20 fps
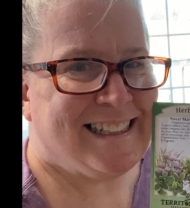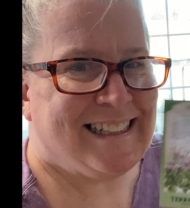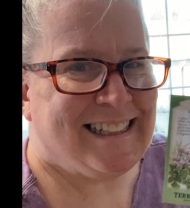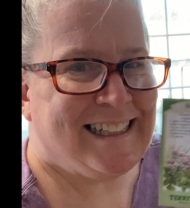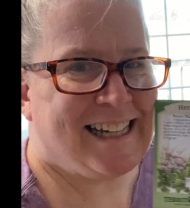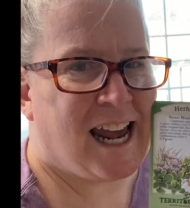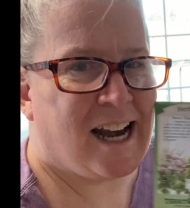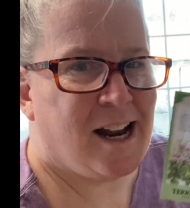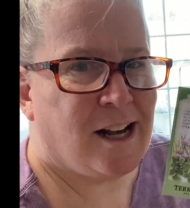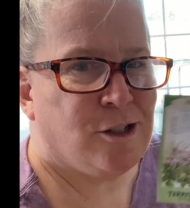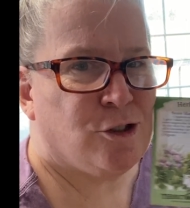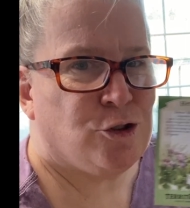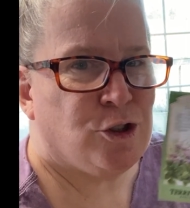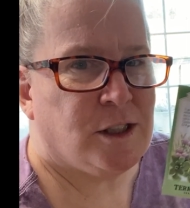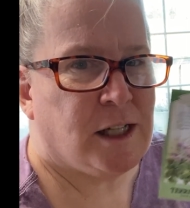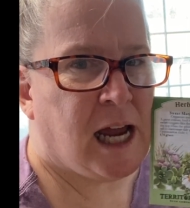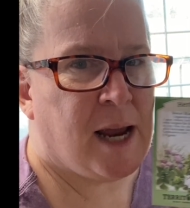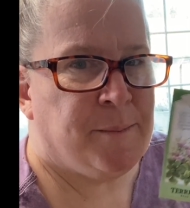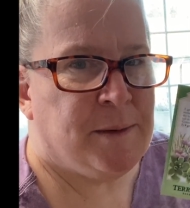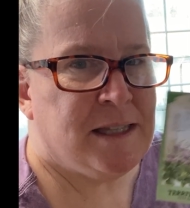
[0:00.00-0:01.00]
got extra
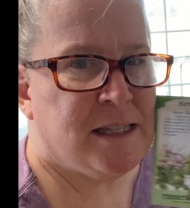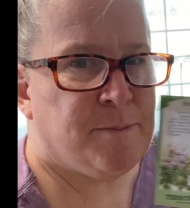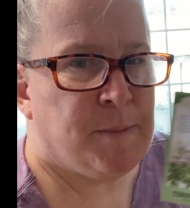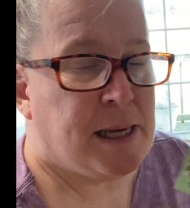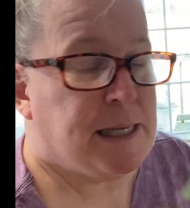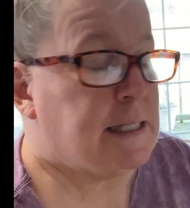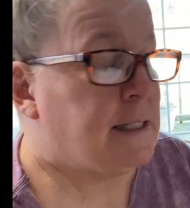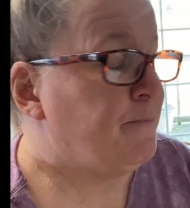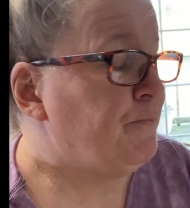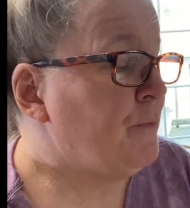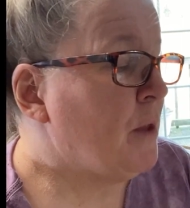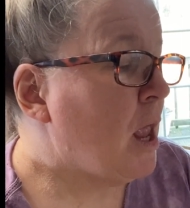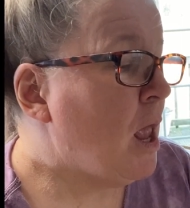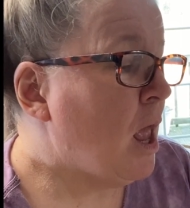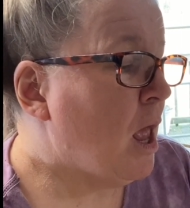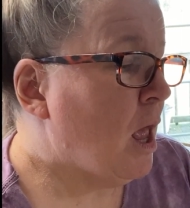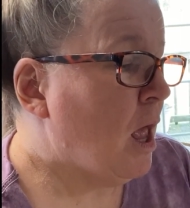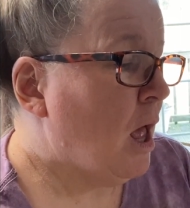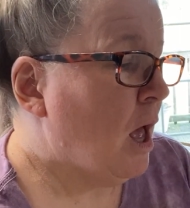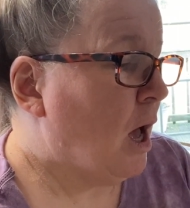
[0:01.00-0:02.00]
time and space.
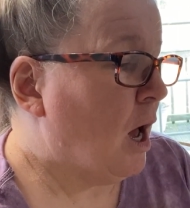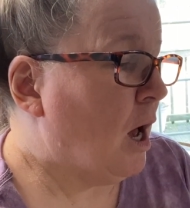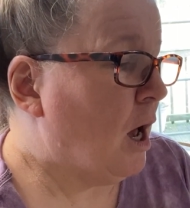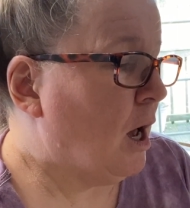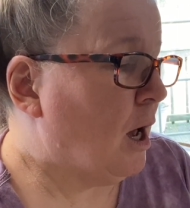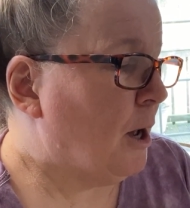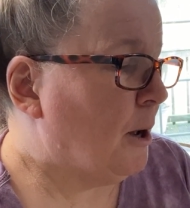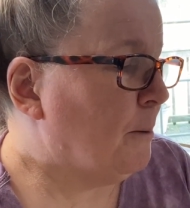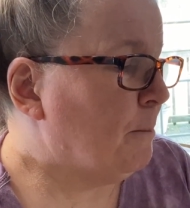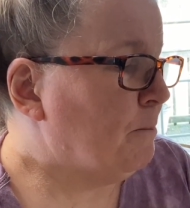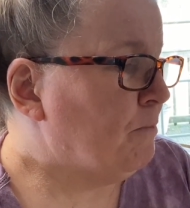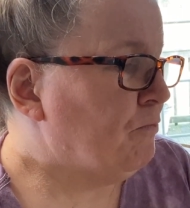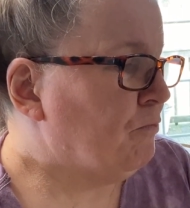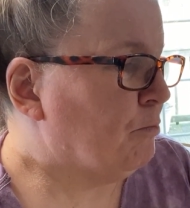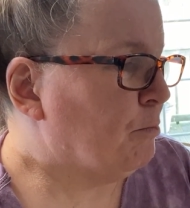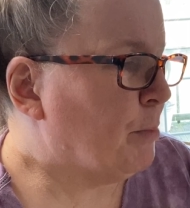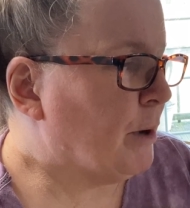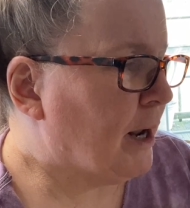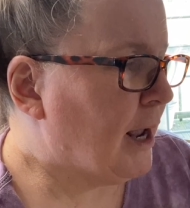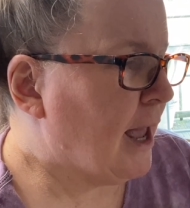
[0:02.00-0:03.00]

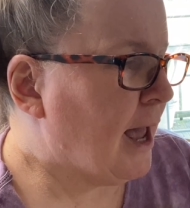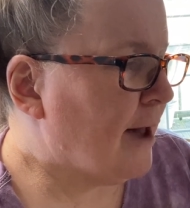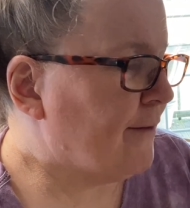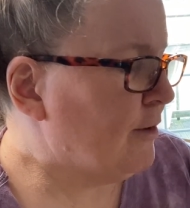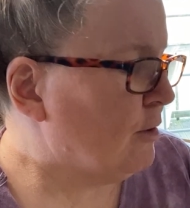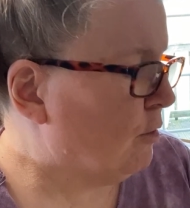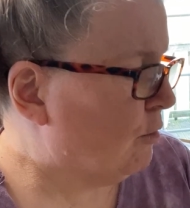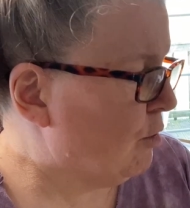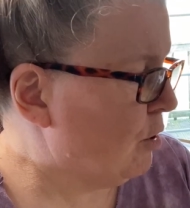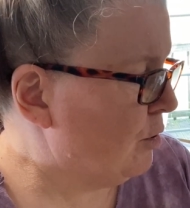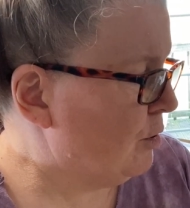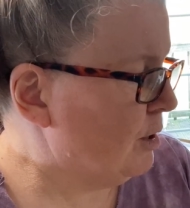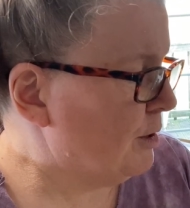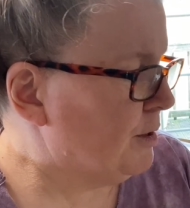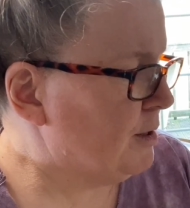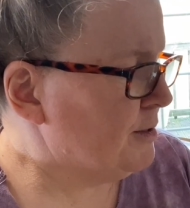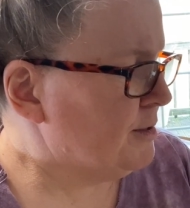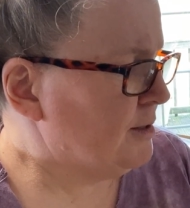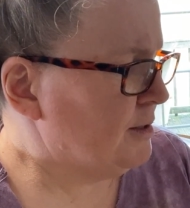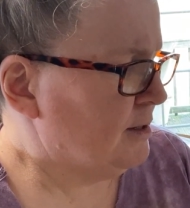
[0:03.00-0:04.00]
But I haven't grown it.
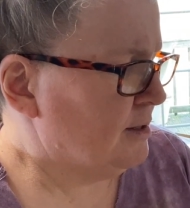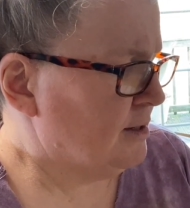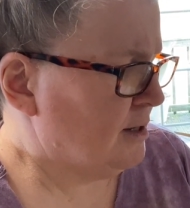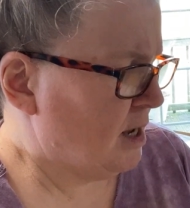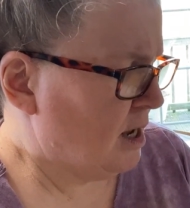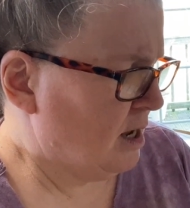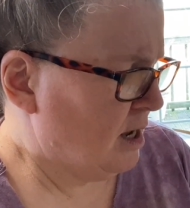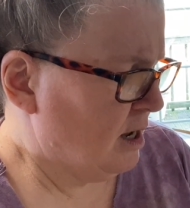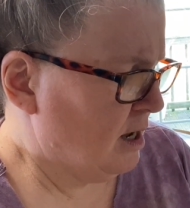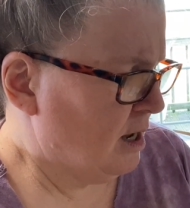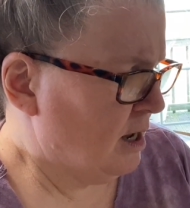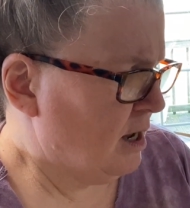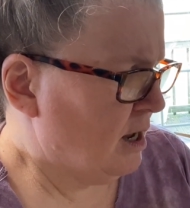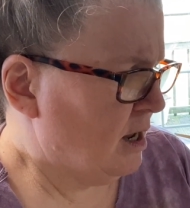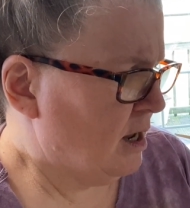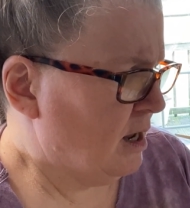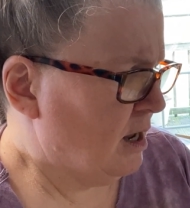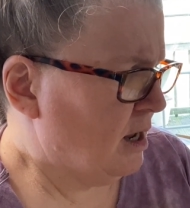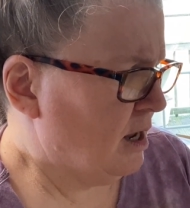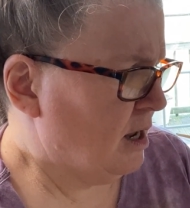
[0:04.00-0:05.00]
This is
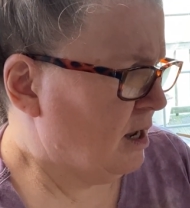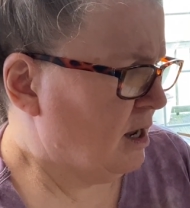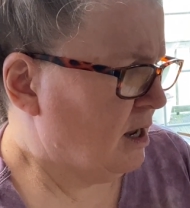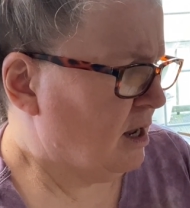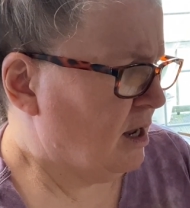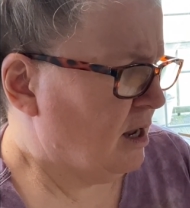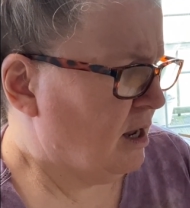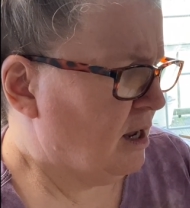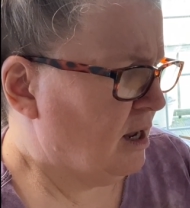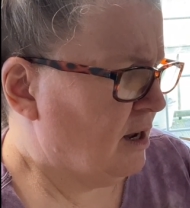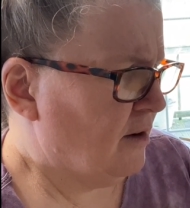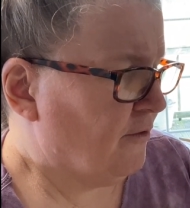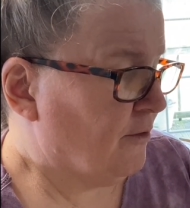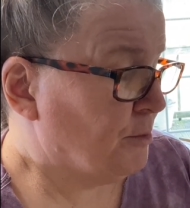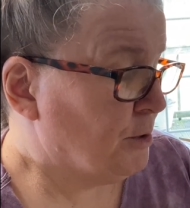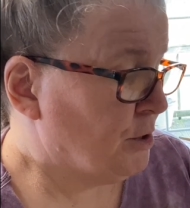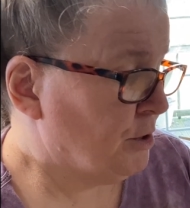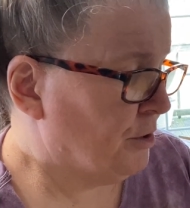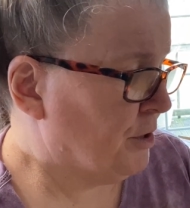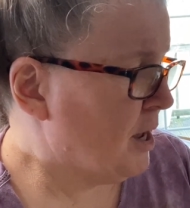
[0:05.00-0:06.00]
from
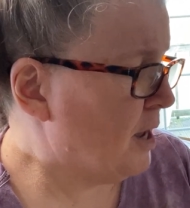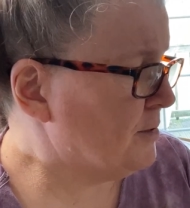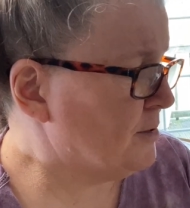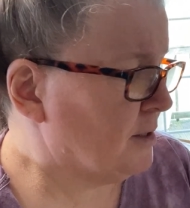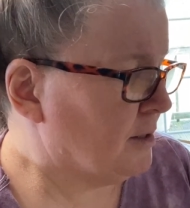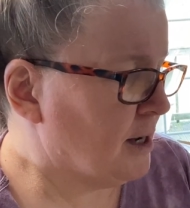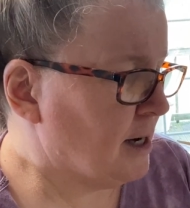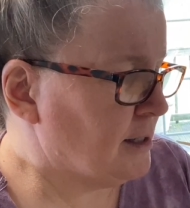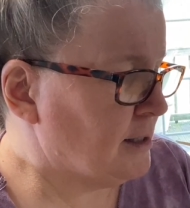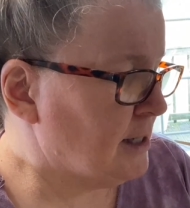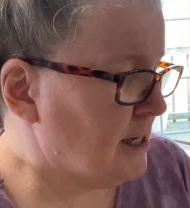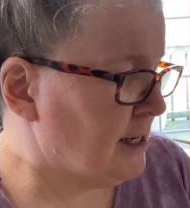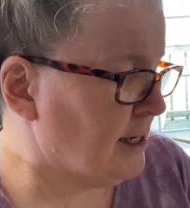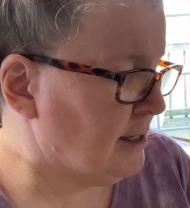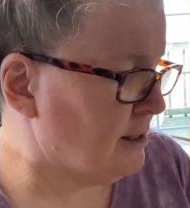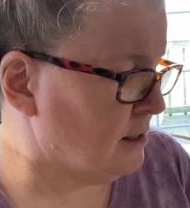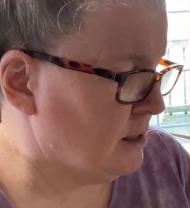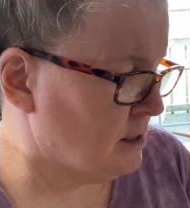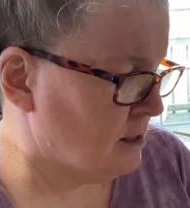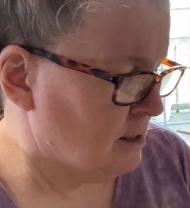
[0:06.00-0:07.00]

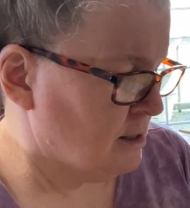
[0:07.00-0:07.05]
2019.